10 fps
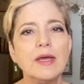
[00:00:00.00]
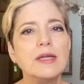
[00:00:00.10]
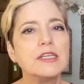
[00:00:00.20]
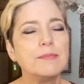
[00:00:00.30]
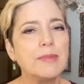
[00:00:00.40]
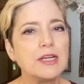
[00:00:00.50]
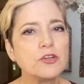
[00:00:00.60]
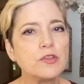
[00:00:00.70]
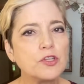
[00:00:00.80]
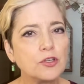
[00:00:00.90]
To measure
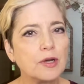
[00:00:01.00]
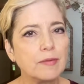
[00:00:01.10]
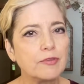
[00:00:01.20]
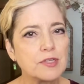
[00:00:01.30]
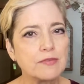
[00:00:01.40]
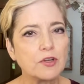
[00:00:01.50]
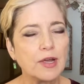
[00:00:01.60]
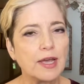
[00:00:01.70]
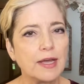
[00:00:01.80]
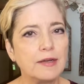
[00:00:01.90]
the circumference of your
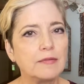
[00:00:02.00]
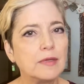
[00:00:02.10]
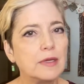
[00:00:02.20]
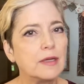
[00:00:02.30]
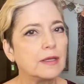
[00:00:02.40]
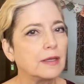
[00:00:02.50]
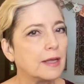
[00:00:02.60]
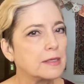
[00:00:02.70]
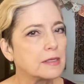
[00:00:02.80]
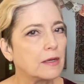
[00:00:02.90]
head,
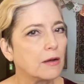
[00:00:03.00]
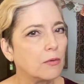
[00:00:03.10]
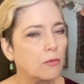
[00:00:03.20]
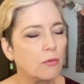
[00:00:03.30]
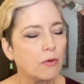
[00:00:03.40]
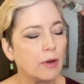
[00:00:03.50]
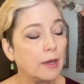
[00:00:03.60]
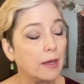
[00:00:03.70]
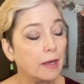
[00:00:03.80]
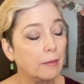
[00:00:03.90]
let's go
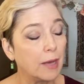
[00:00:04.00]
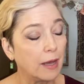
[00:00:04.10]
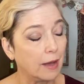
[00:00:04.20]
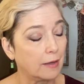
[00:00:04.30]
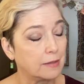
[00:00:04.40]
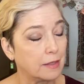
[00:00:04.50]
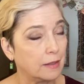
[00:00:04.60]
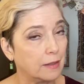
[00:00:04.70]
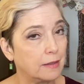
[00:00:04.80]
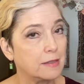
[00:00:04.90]
way back to
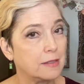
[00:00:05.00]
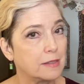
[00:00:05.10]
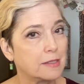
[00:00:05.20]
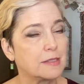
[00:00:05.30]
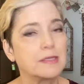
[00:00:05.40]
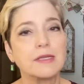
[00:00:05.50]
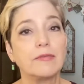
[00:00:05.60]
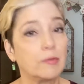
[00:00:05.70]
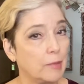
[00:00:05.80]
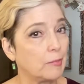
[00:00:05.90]
1967.
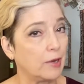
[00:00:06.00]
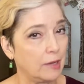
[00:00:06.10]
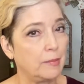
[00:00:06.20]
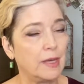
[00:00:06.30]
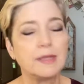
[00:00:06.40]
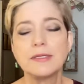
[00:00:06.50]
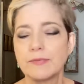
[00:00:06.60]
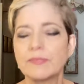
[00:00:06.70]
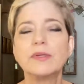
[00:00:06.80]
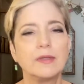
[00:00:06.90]
Remember headbands?
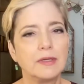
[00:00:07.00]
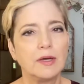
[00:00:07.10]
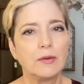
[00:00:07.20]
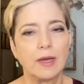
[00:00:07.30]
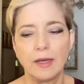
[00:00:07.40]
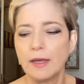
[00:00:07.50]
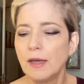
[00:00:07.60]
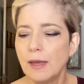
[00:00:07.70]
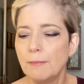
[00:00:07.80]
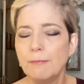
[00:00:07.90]
Okay.
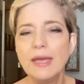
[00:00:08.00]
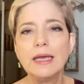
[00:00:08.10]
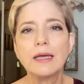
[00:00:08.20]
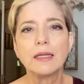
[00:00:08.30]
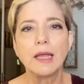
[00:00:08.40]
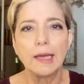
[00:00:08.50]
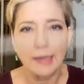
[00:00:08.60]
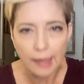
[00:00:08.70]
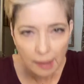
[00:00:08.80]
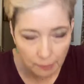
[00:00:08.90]
Make like a
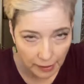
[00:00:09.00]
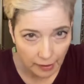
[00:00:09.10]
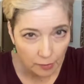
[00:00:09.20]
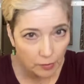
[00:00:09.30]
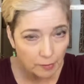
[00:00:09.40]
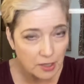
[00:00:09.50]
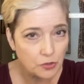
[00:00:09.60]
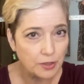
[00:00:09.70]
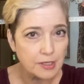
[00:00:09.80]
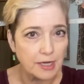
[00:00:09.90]
headband with a
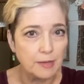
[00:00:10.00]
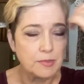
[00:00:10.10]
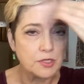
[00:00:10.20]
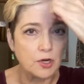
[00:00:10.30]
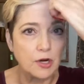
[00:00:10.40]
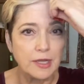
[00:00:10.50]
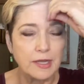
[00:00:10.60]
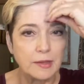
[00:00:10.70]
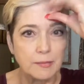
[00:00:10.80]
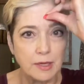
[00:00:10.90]
measuring tape starting in
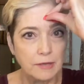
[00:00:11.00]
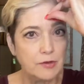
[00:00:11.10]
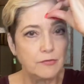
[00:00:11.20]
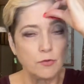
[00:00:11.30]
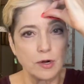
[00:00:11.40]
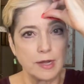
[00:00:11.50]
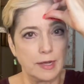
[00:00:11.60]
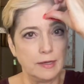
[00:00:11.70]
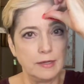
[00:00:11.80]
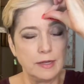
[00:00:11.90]
the middle of your
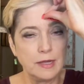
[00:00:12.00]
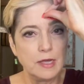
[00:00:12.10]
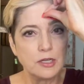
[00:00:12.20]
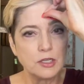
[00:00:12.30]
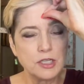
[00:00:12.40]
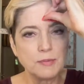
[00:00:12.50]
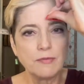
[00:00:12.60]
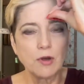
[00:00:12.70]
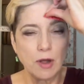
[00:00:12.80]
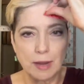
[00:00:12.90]
forehead, just above
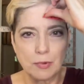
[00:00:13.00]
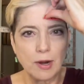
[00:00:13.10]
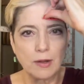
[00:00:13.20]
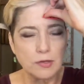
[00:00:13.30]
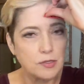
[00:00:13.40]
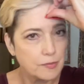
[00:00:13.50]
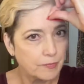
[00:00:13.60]
your eyebrows,